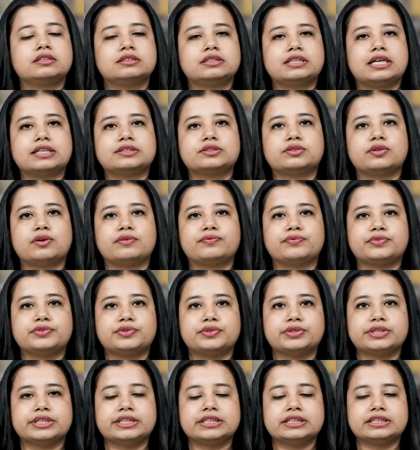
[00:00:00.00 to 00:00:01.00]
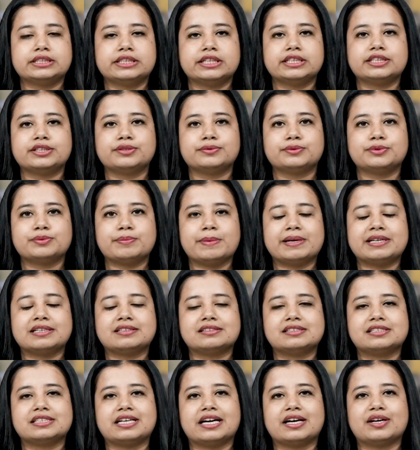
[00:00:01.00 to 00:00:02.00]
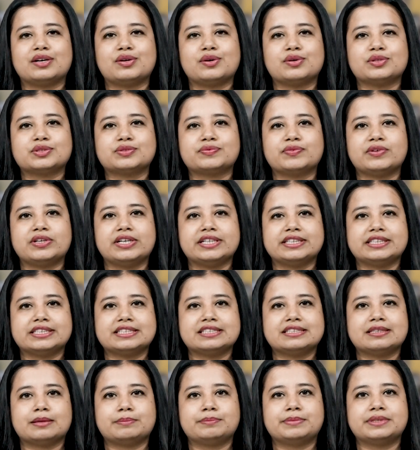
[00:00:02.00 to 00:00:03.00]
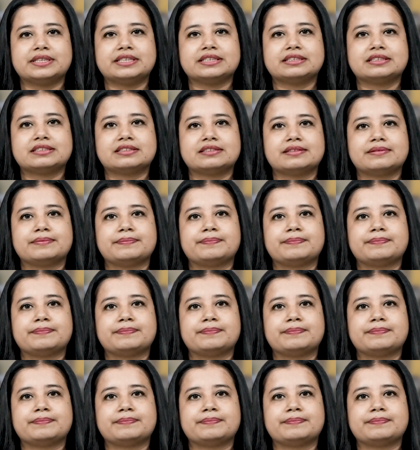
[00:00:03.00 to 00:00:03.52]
That's all for today. Stay tuned to Medical Dialogues for latest updates.